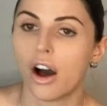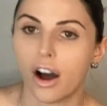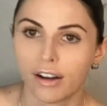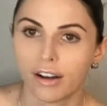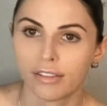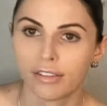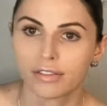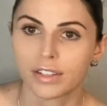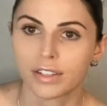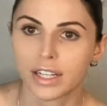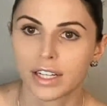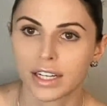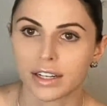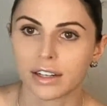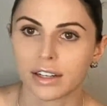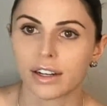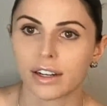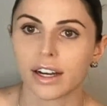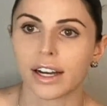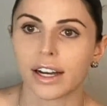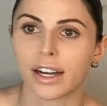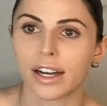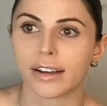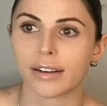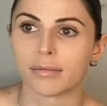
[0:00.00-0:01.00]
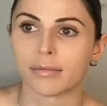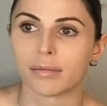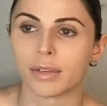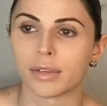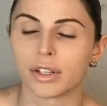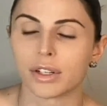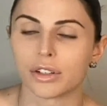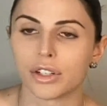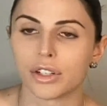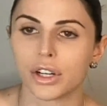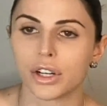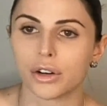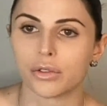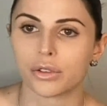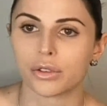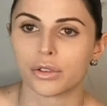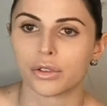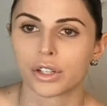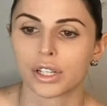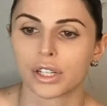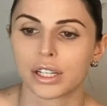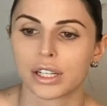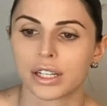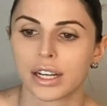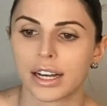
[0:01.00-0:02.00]
often
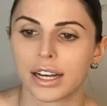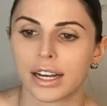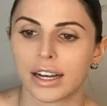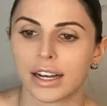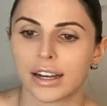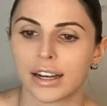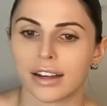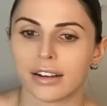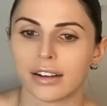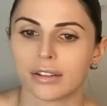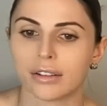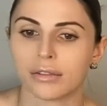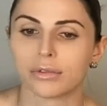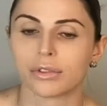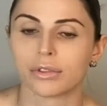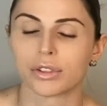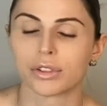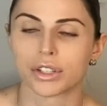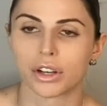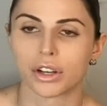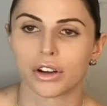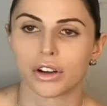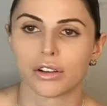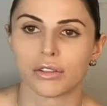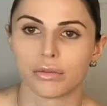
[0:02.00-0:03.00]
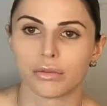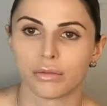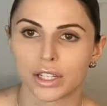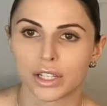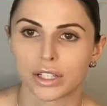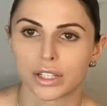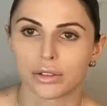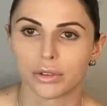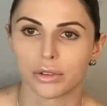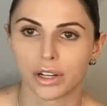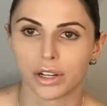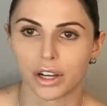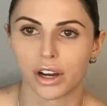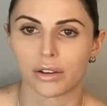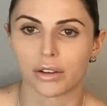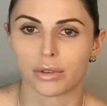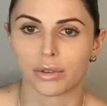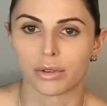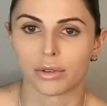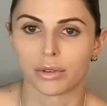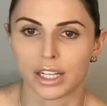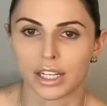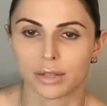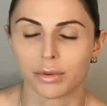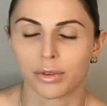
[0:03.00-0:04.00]
don't resolve what's going
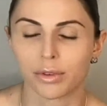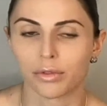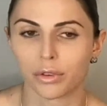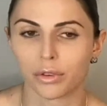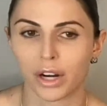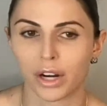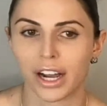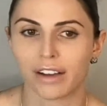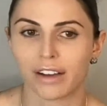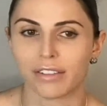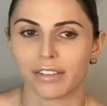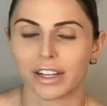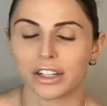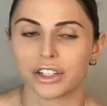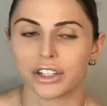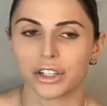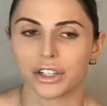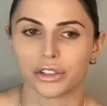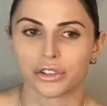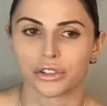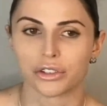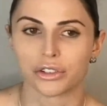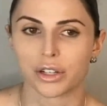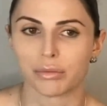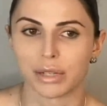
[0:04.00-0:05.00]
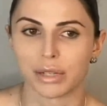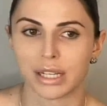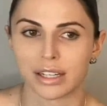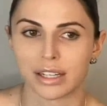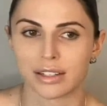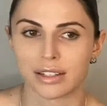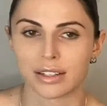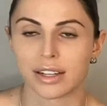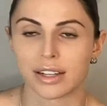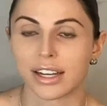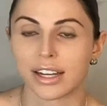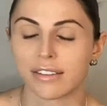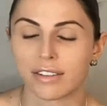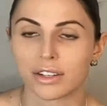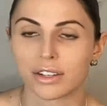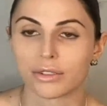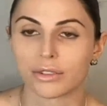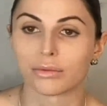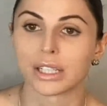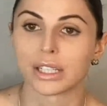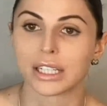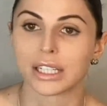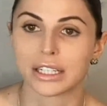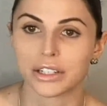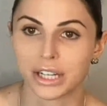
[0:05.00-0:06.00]
on with us before having children because life
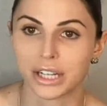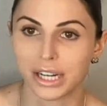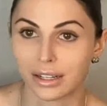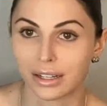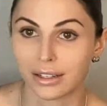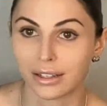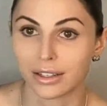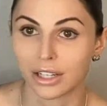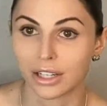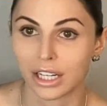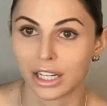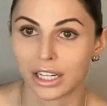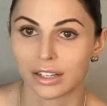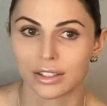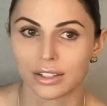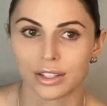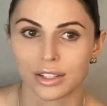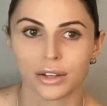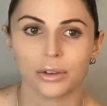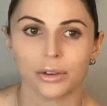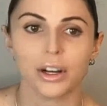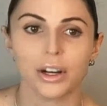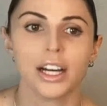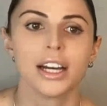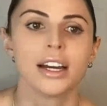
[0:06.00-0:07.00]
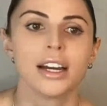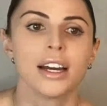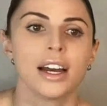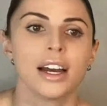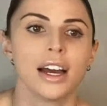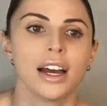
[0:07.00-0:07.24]
is really challenging. So